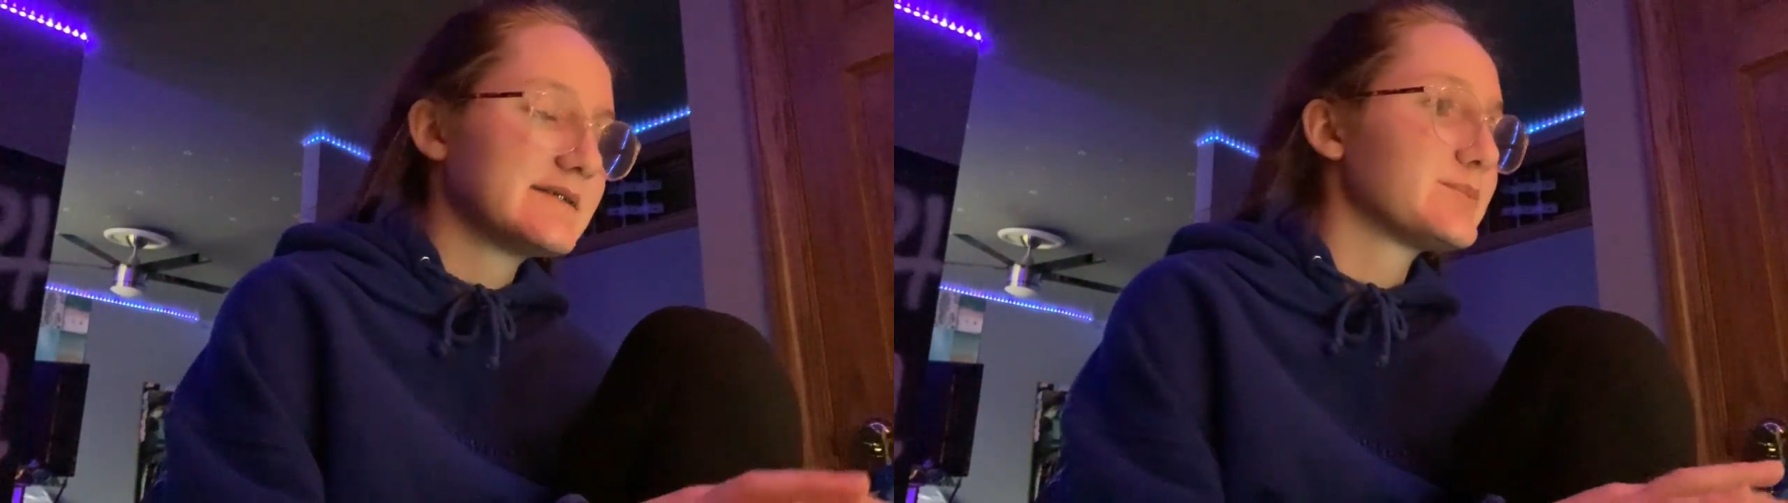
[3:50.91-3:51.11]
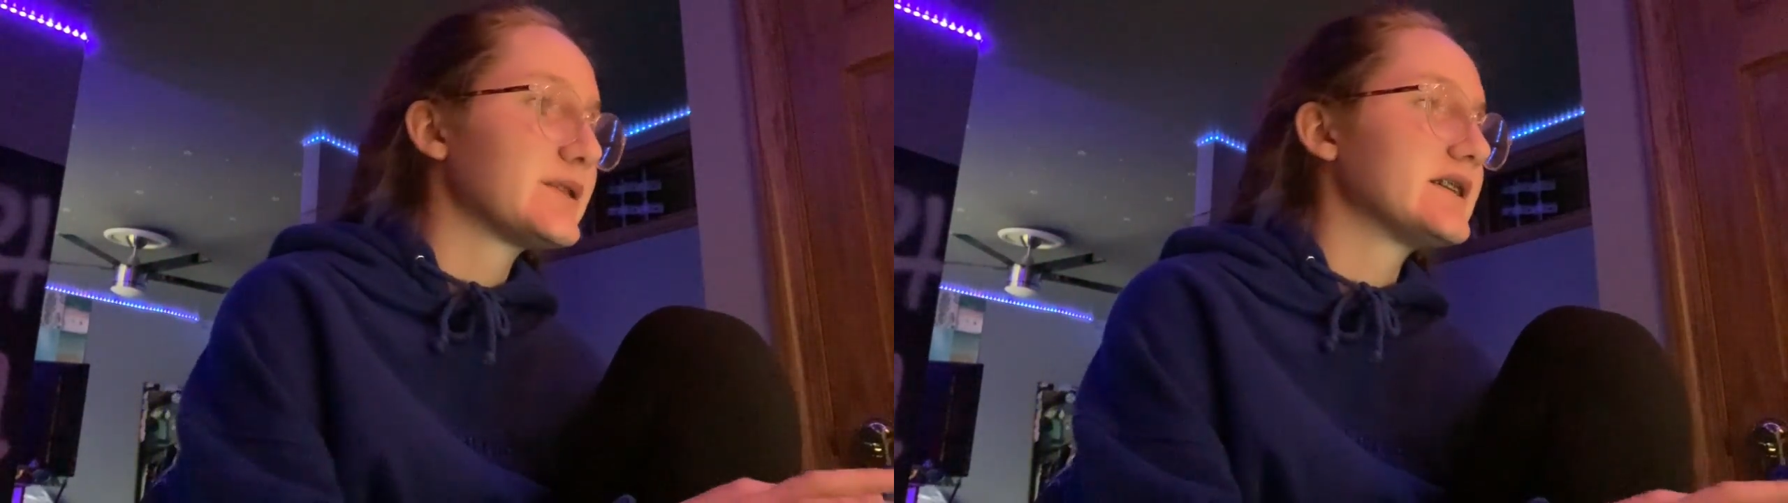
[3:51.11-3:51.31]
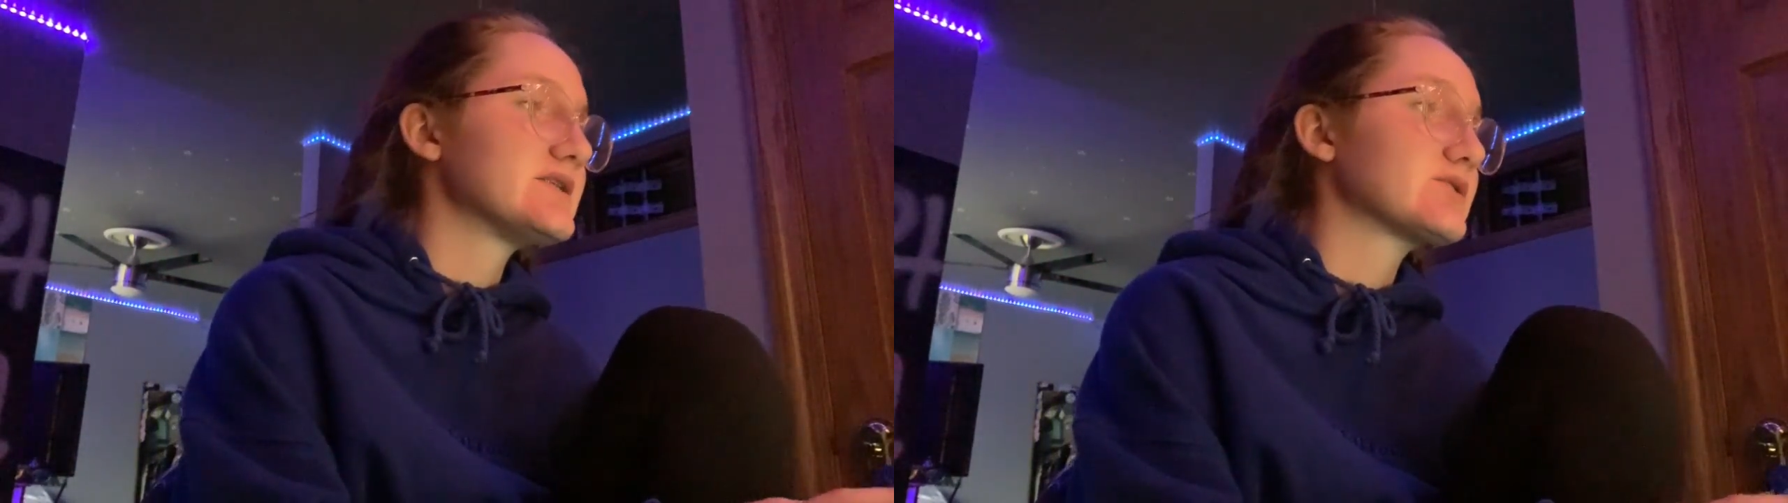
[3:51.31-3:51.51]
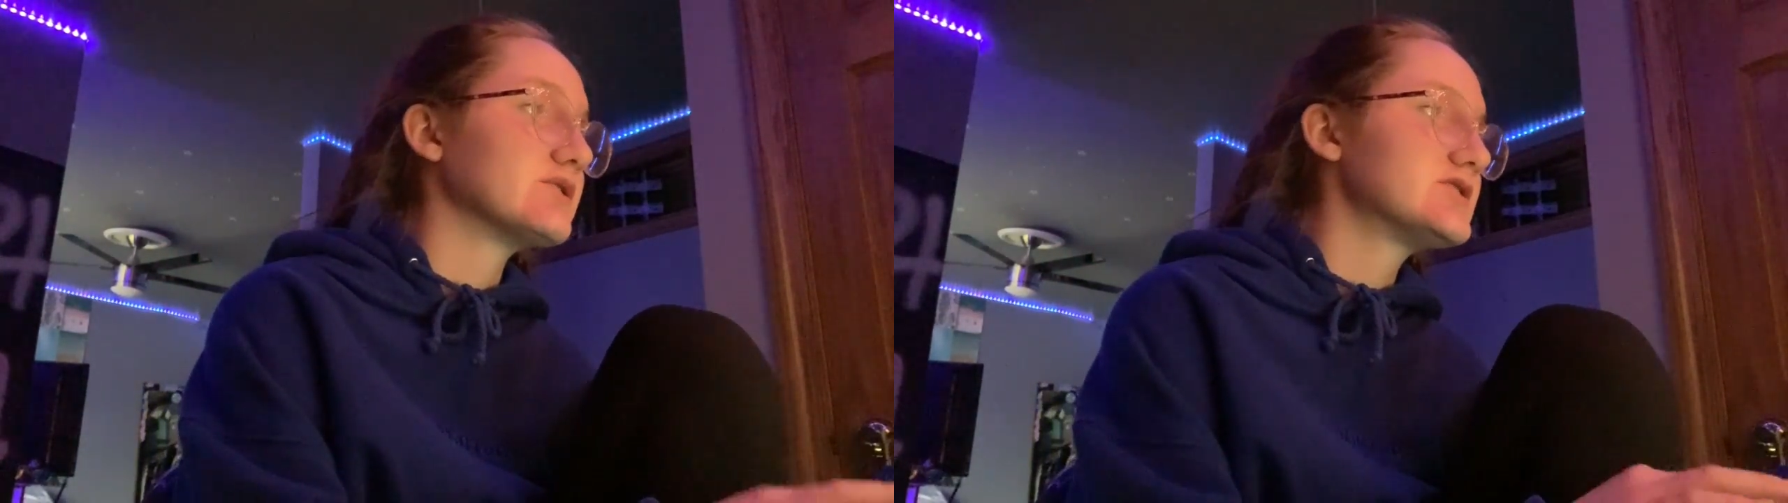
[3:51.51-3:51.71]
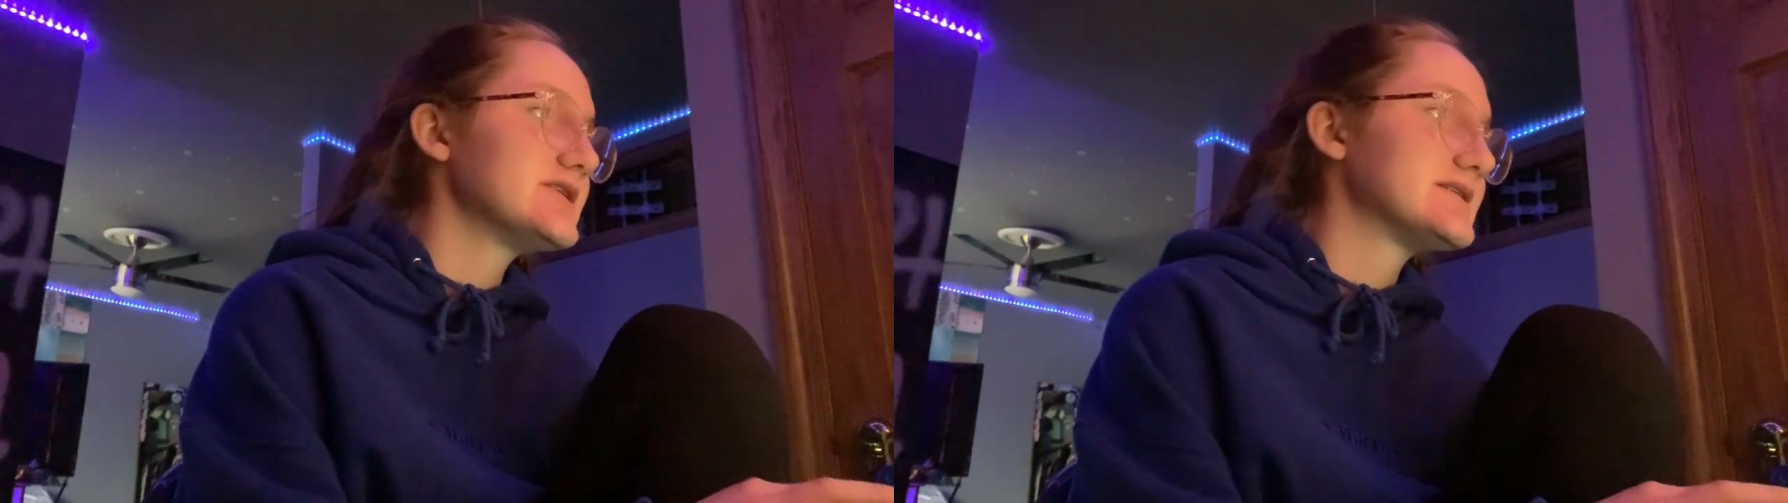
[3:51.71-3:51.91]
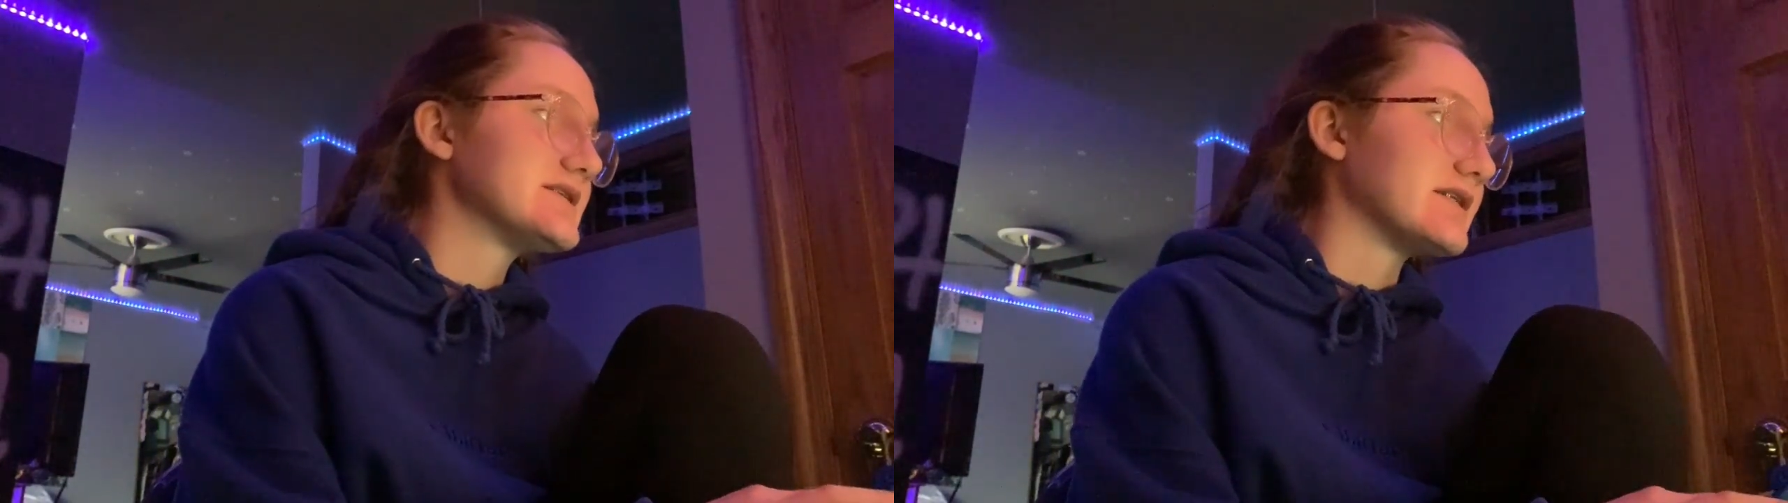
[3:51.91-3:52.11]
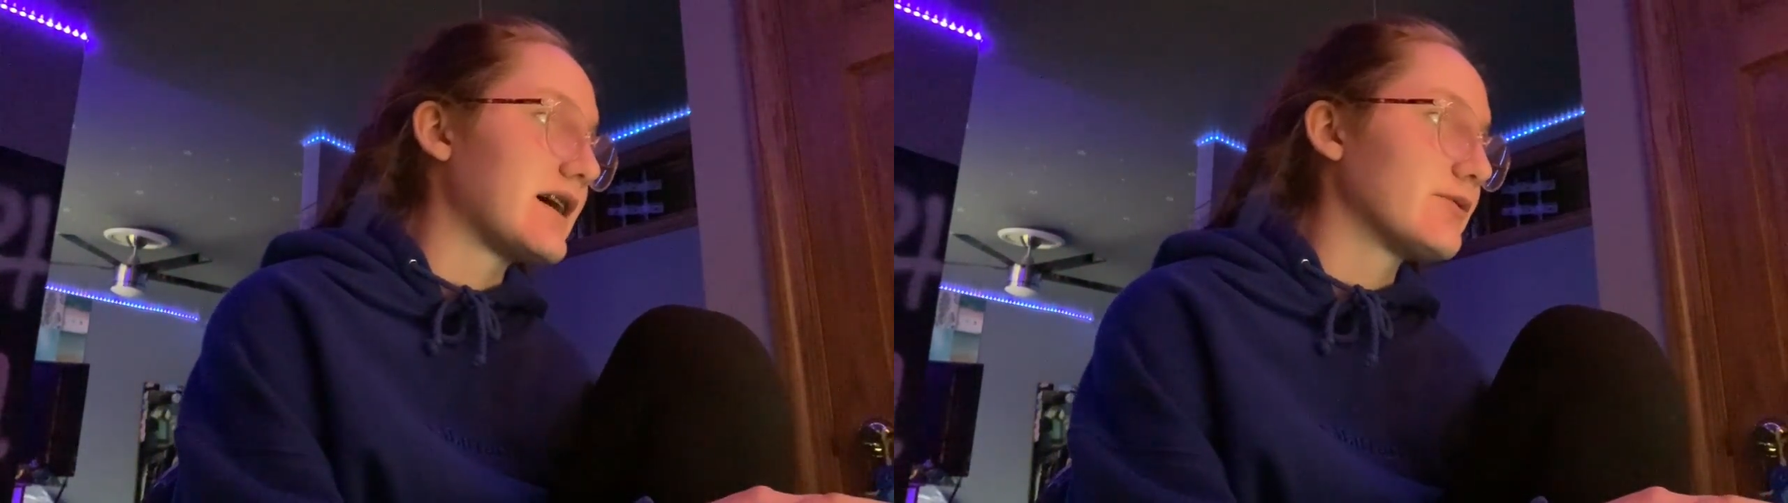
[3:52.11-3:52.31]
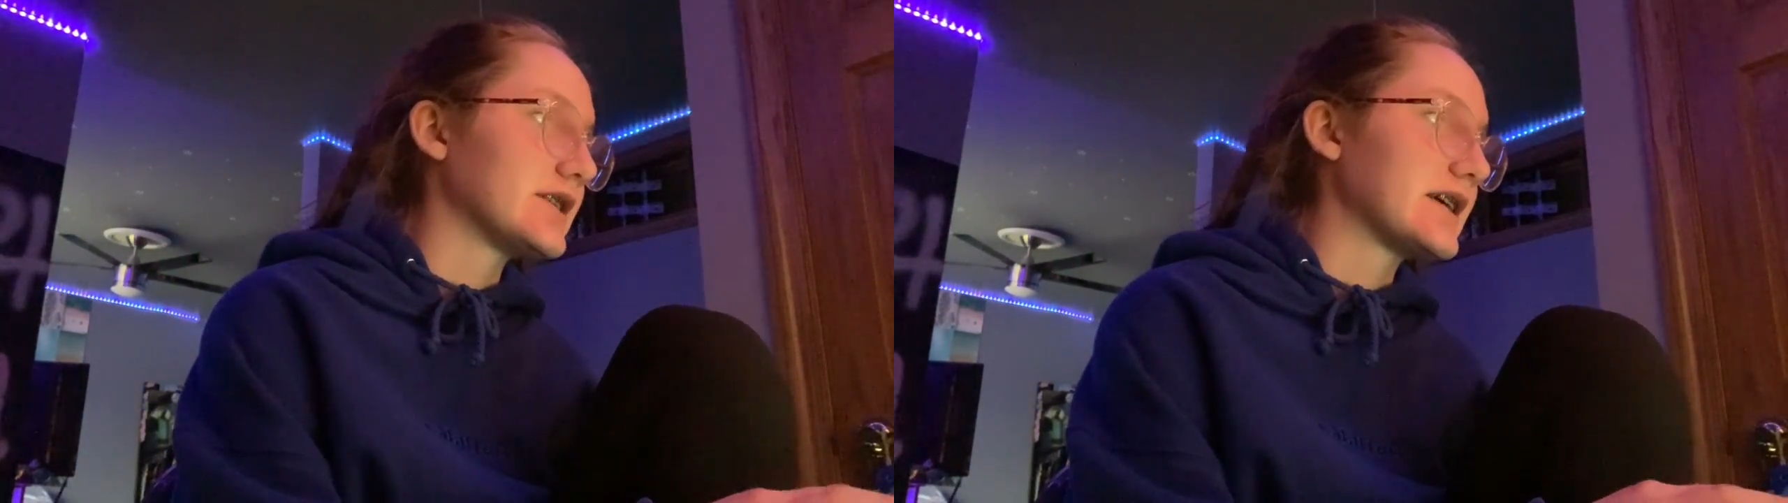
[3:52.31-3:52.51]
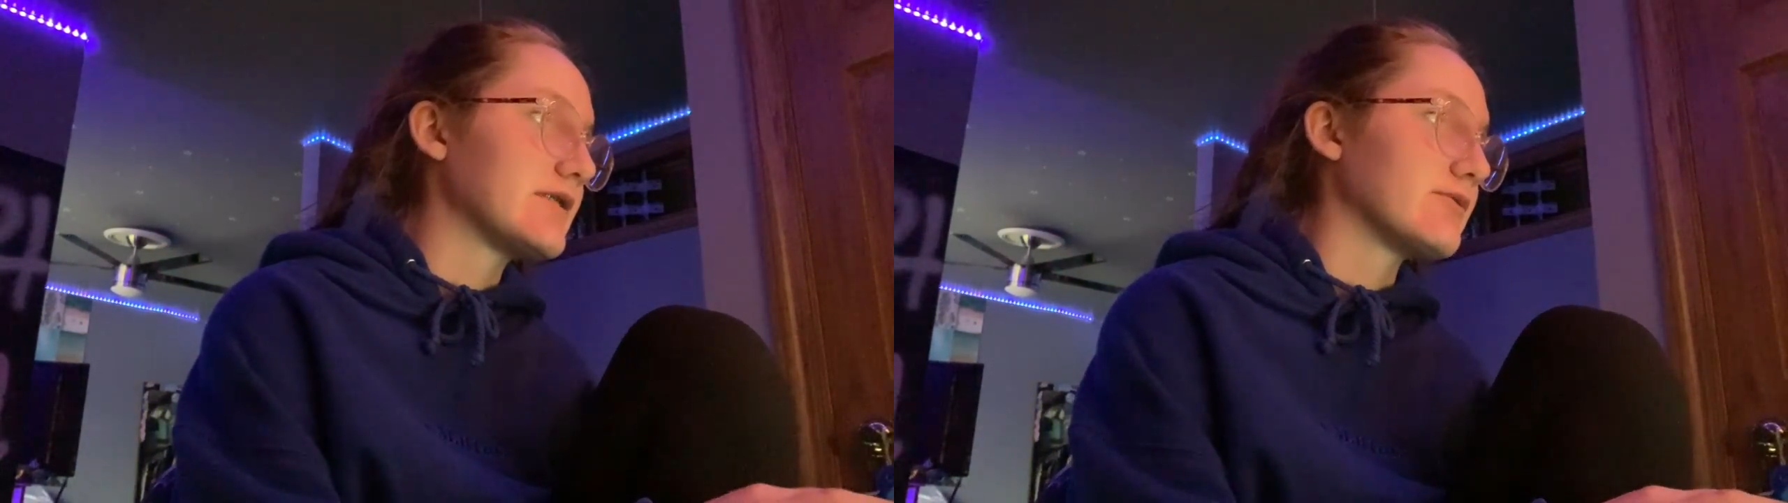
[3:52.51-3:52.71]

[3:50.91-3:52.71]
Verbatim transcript: But Schoology still not working,